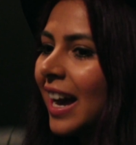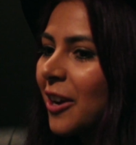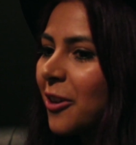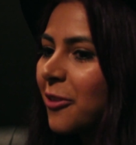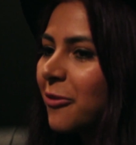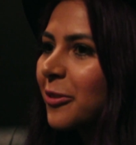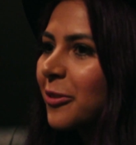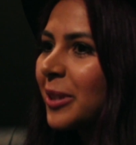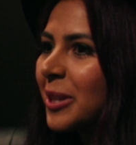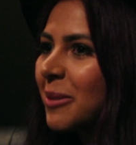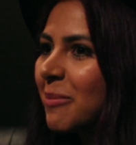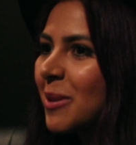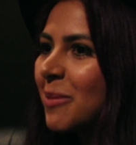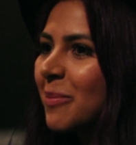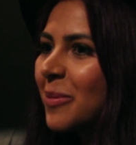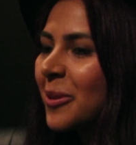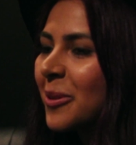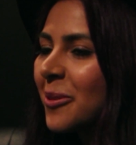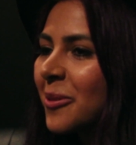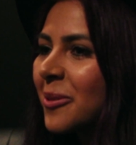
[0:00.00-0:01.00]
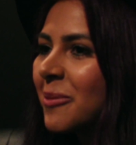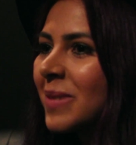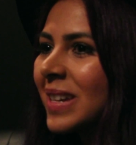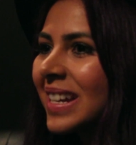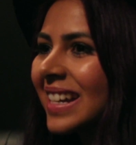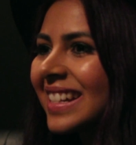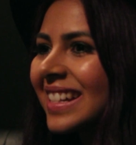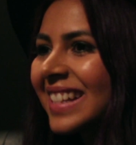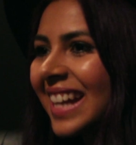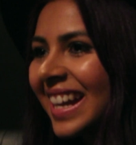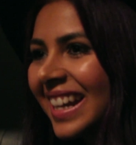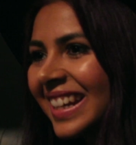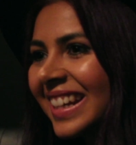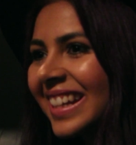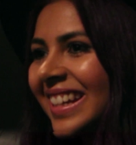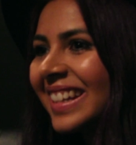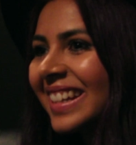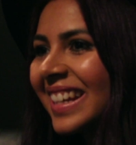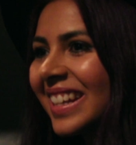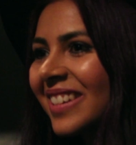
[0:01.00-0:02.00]
hopefully people will be
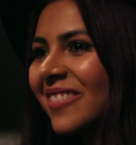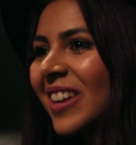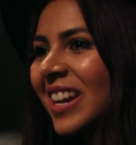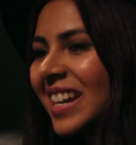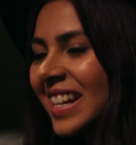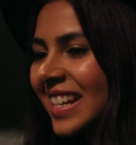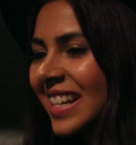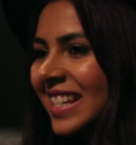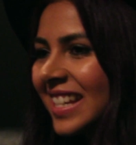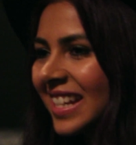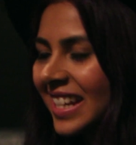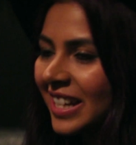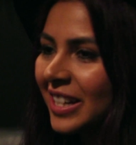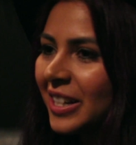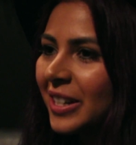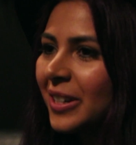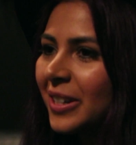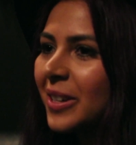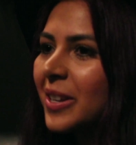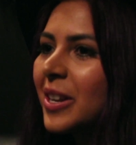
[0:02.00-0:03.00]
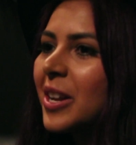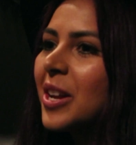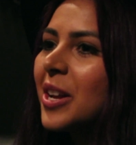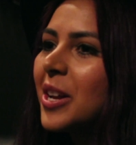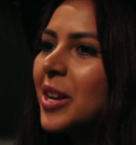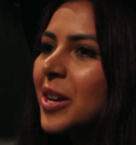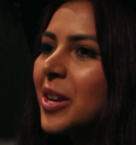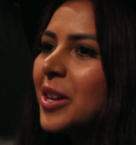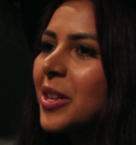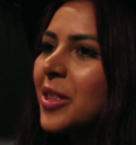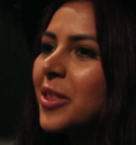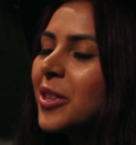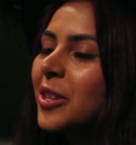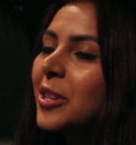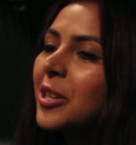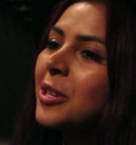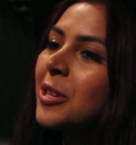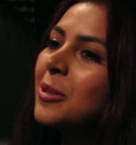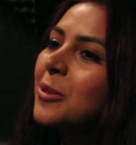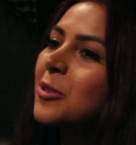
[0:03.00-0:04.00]
excited and ready to hear
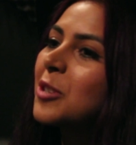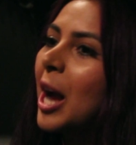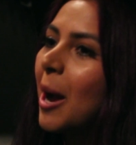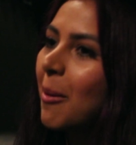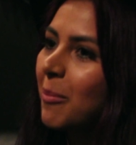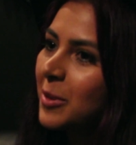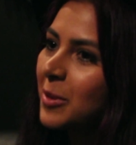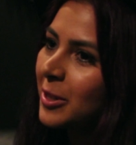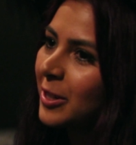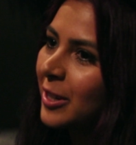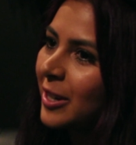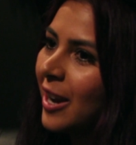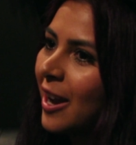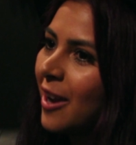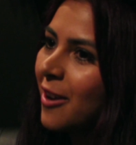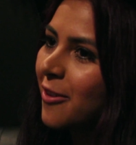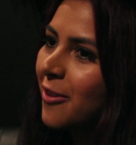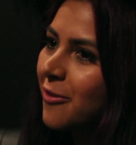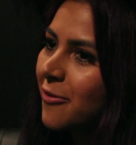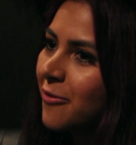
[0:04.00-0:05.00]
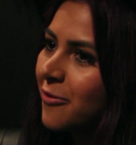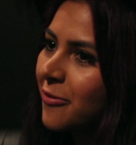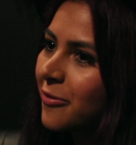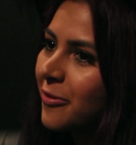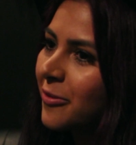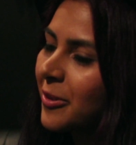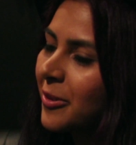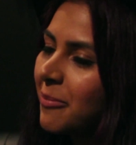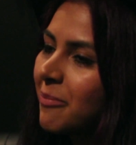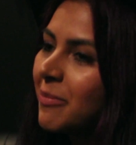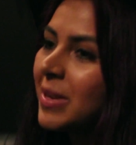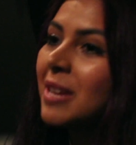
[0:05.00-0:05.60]
the new chapter of